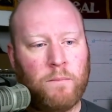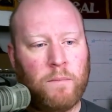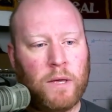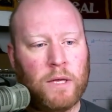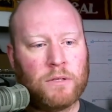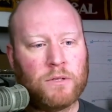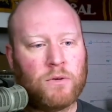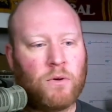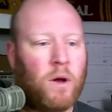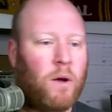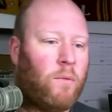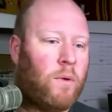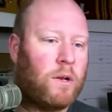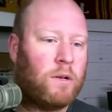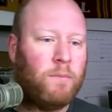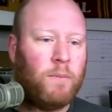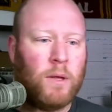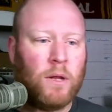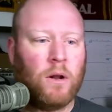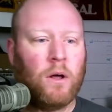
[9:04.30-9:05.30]
meets, or I want
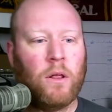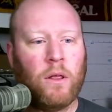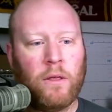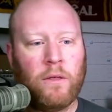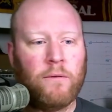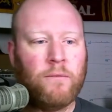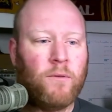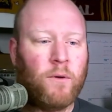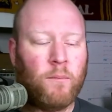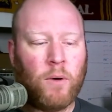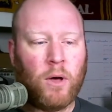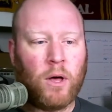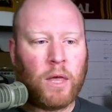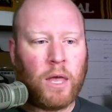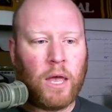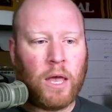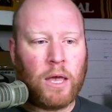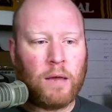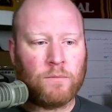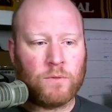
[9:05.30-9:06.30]
to be at all of the football
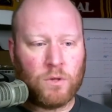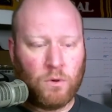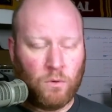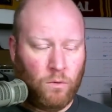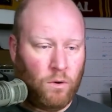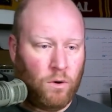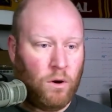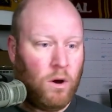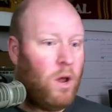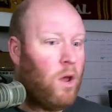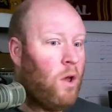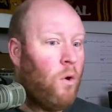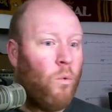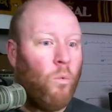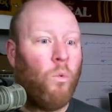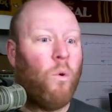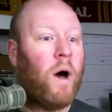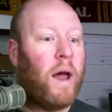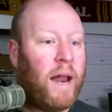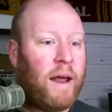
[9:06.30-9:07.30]
games, or
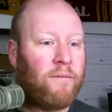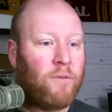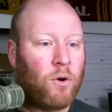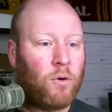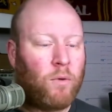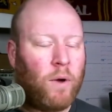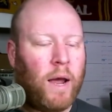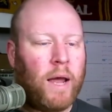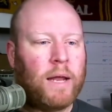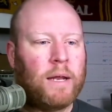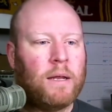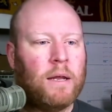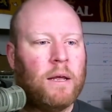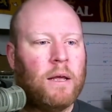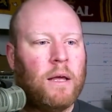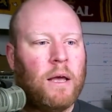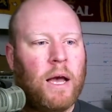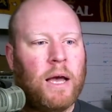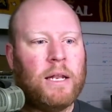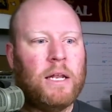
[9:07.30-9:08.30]
whatever, right?
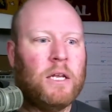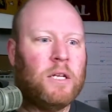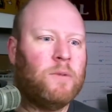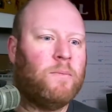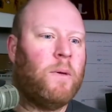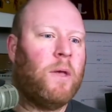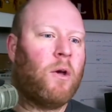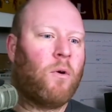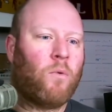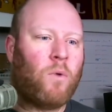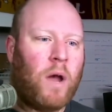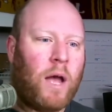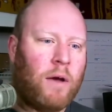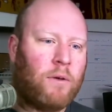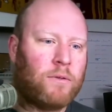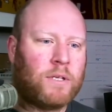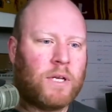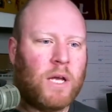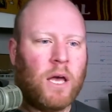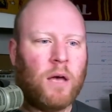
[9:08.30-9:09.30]
I need to be
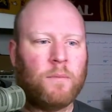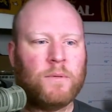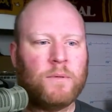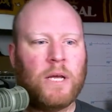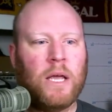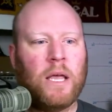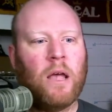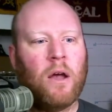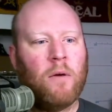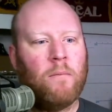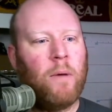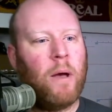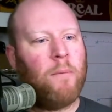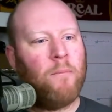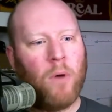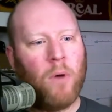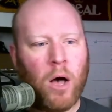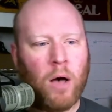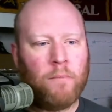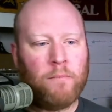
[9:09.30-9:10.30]
around to help take care of my
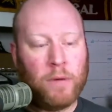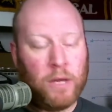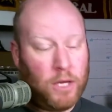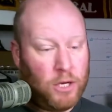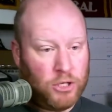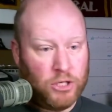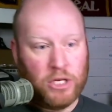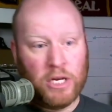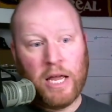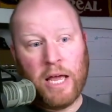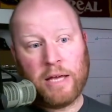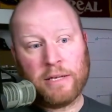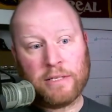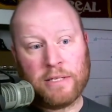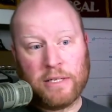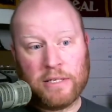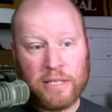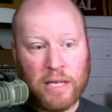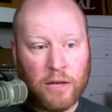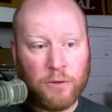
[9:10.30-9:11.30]
mom because she has
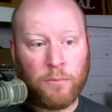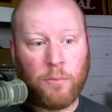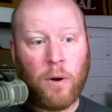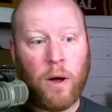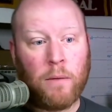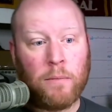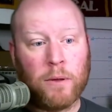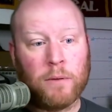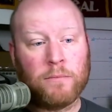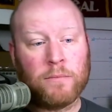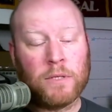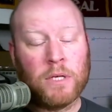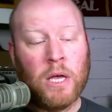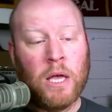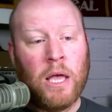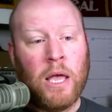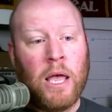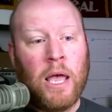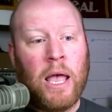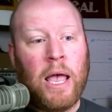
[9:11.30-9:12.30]
these health problems
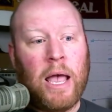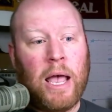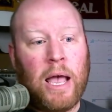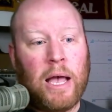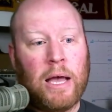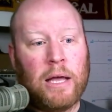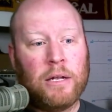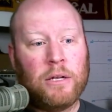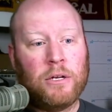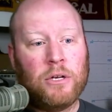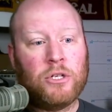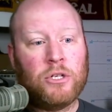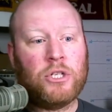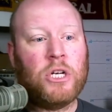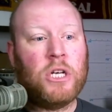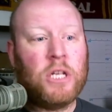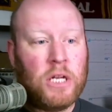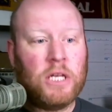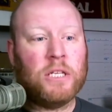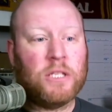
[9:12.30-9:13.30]
and
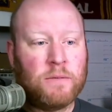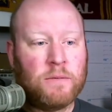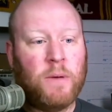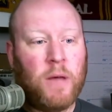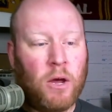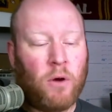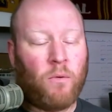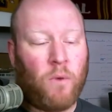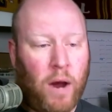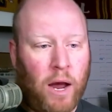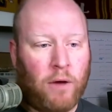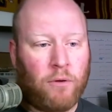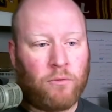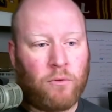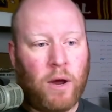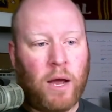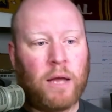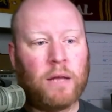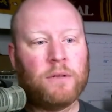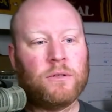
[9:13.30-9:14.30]
she needs me around,
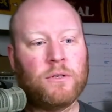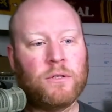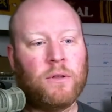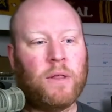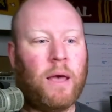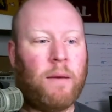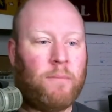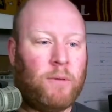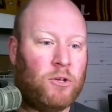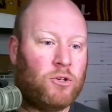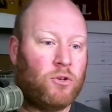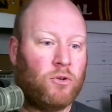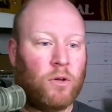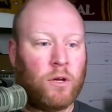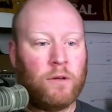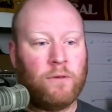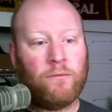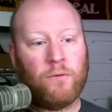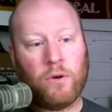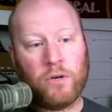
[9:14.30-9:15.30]
right? So that means you're
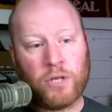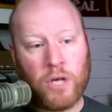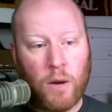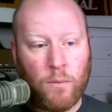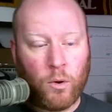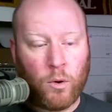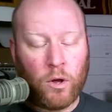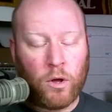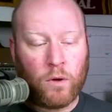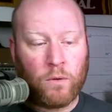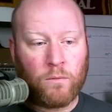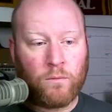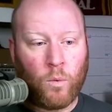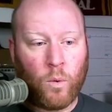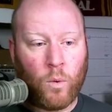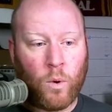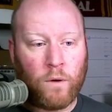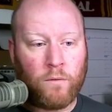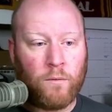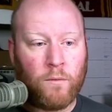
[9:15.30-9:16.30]
looking for a job where you can
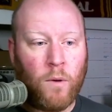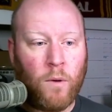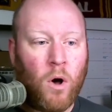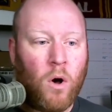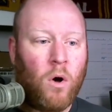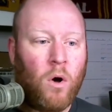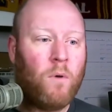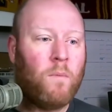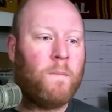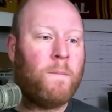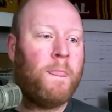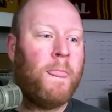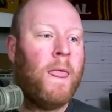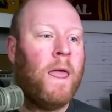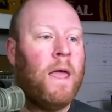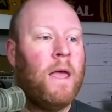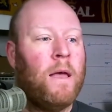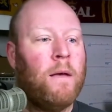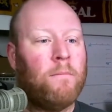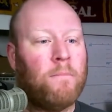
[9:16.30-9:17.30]
work from home,
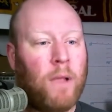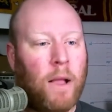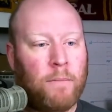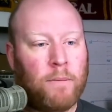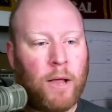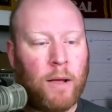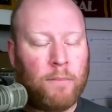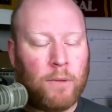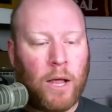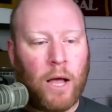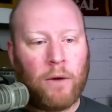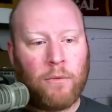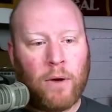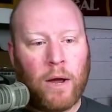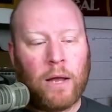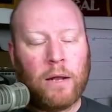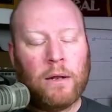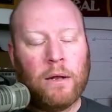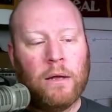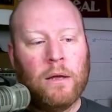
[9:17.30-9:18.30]
blah, blah, blah,
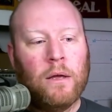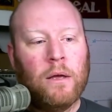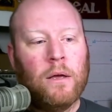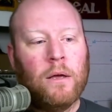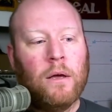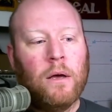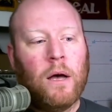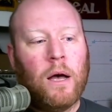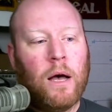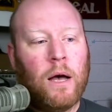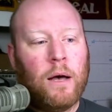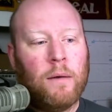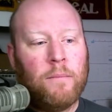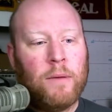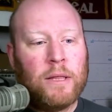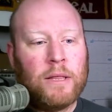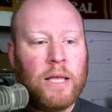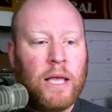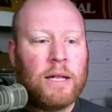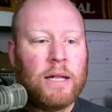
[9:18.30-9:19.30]
right?
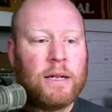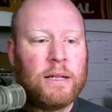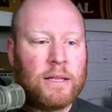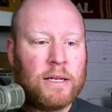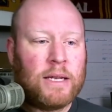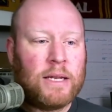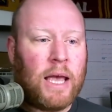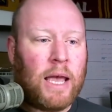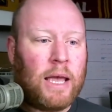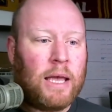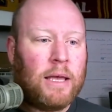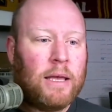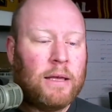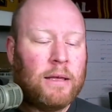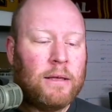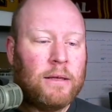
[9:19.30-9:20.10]
At the end of the day,